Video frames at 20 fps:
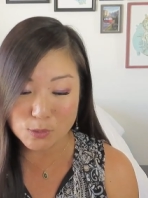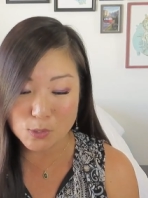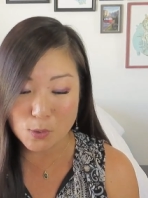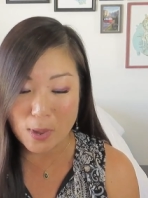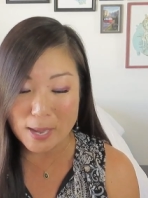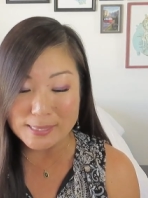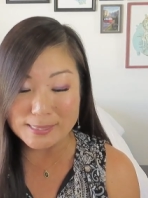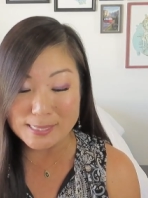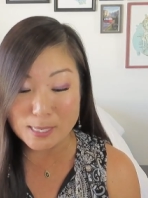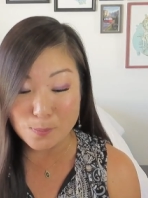
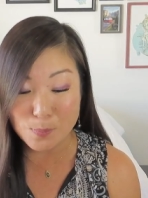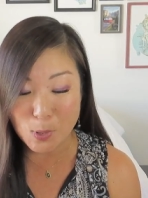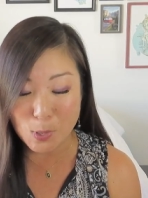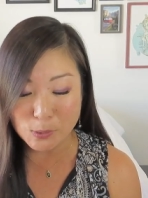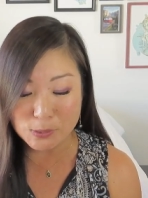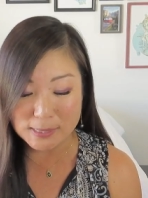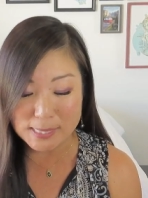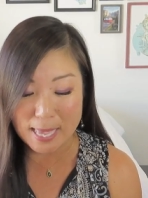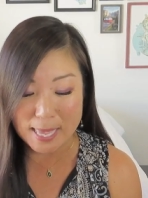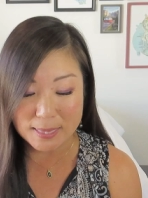So I did
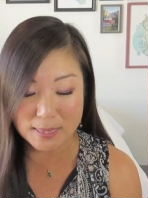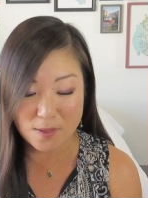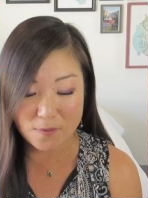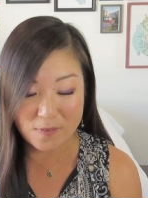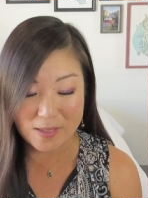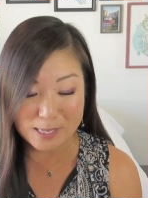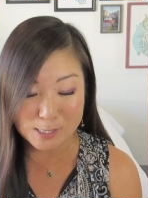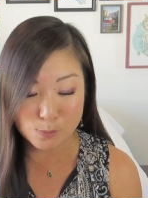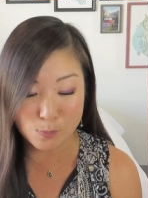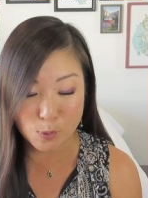post that in the
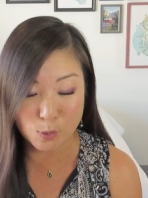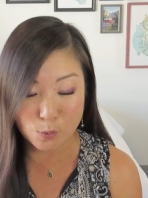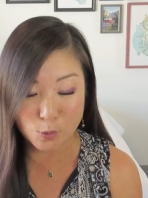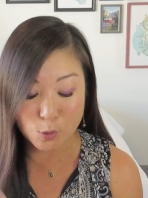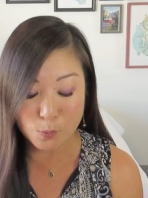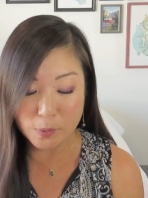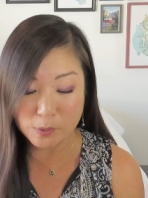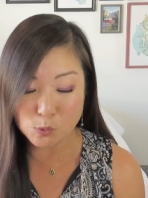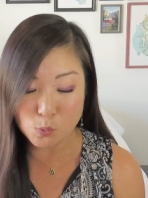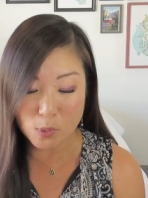Facebook group.